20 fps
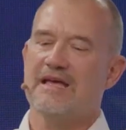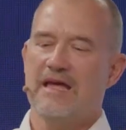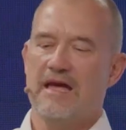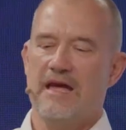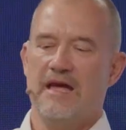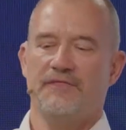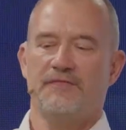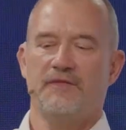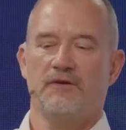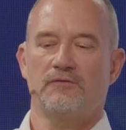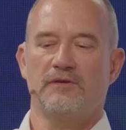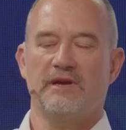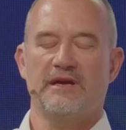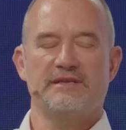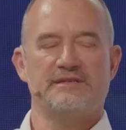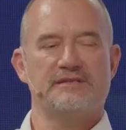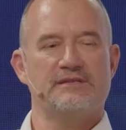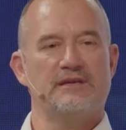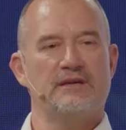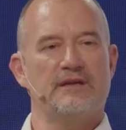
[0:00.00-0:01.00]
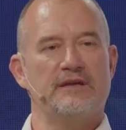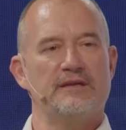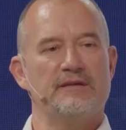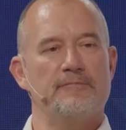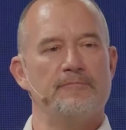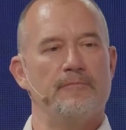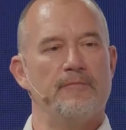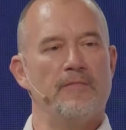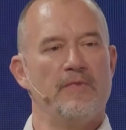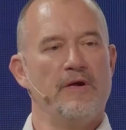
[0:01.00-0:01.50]
at the right
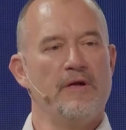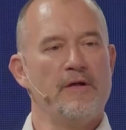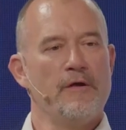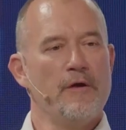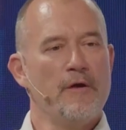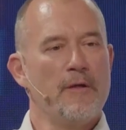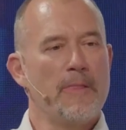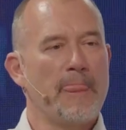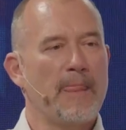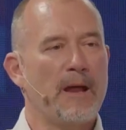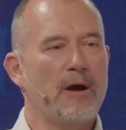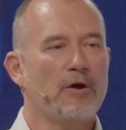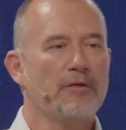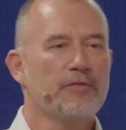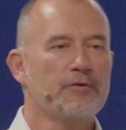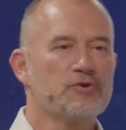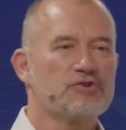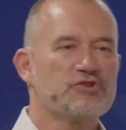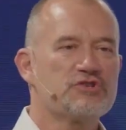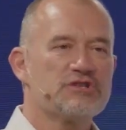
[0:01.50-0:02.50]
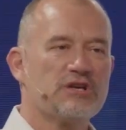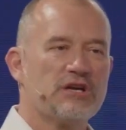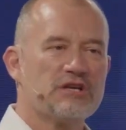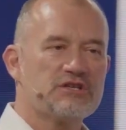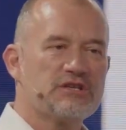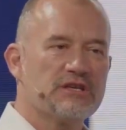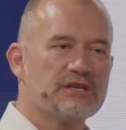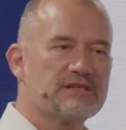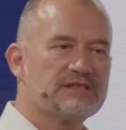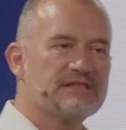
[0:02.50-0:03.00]
time. Now, on those
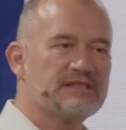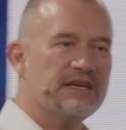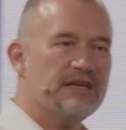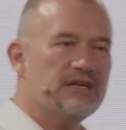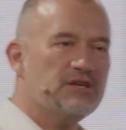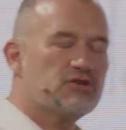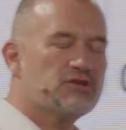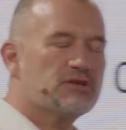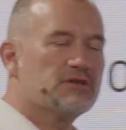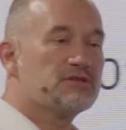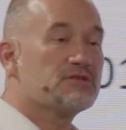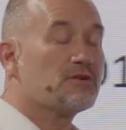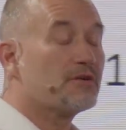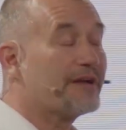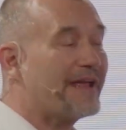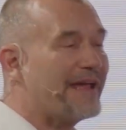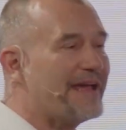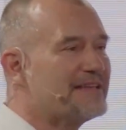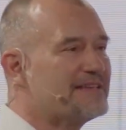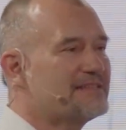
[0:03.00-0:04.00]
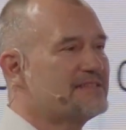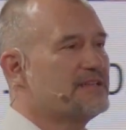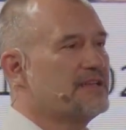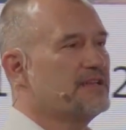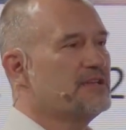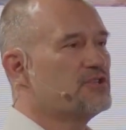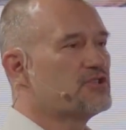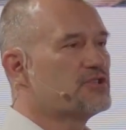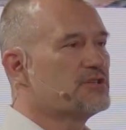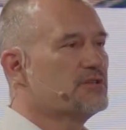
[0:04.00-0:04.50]
charging stations or gas
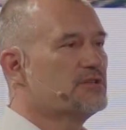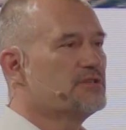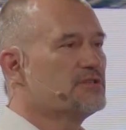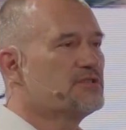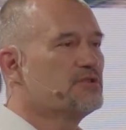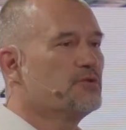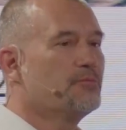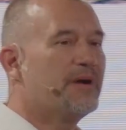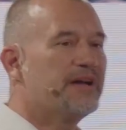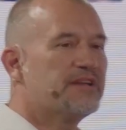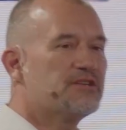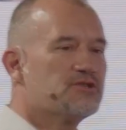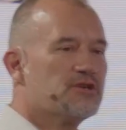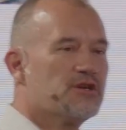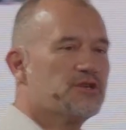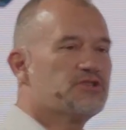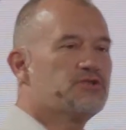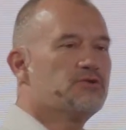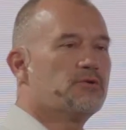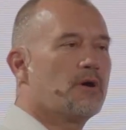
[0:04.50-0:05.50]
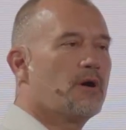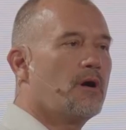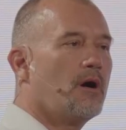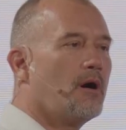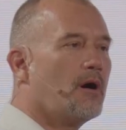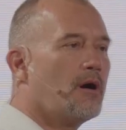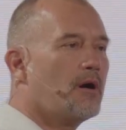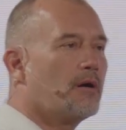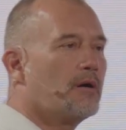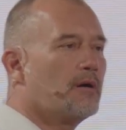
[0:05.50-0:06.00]
stations, you might charge your
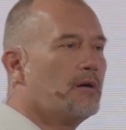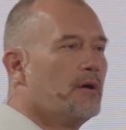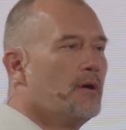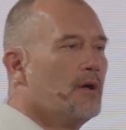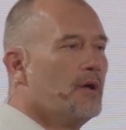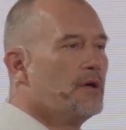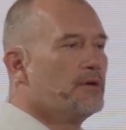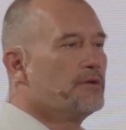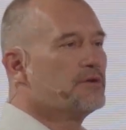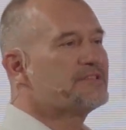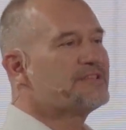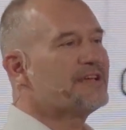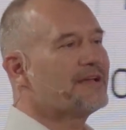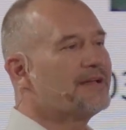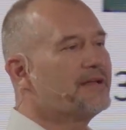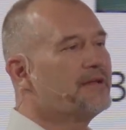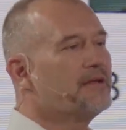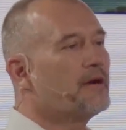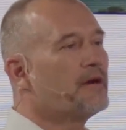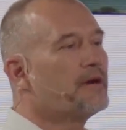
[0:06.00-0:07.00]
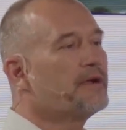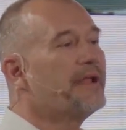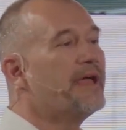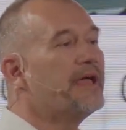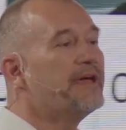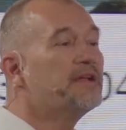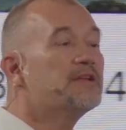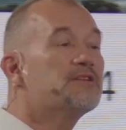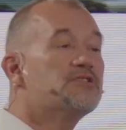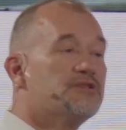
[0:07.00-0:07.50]
car. You suddenly are an
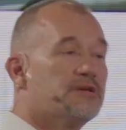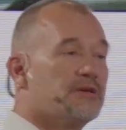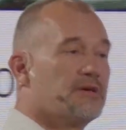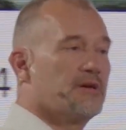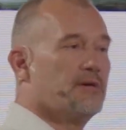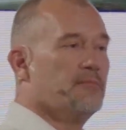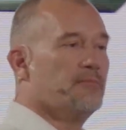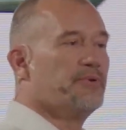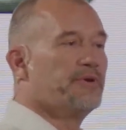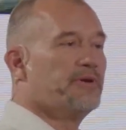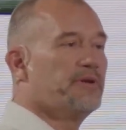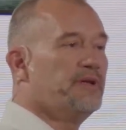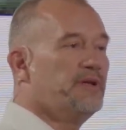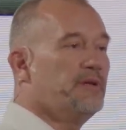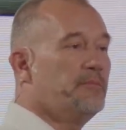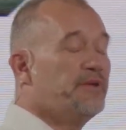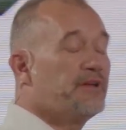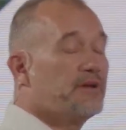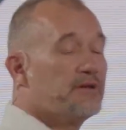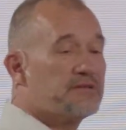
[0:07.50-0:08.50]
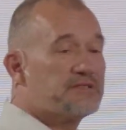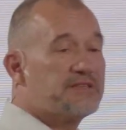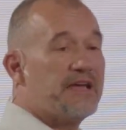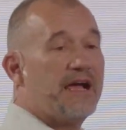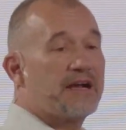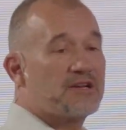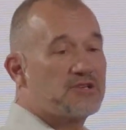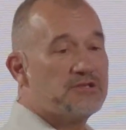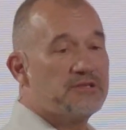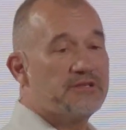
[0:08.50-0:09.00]
energy company, because
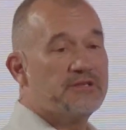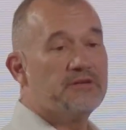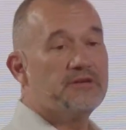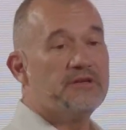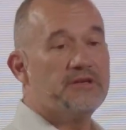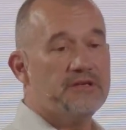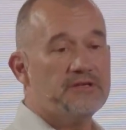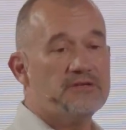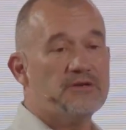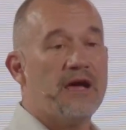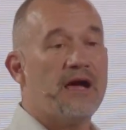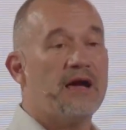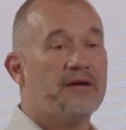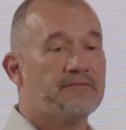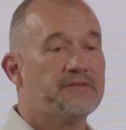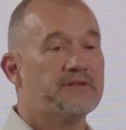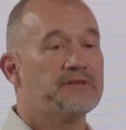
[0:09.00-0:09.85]
actually you need to have the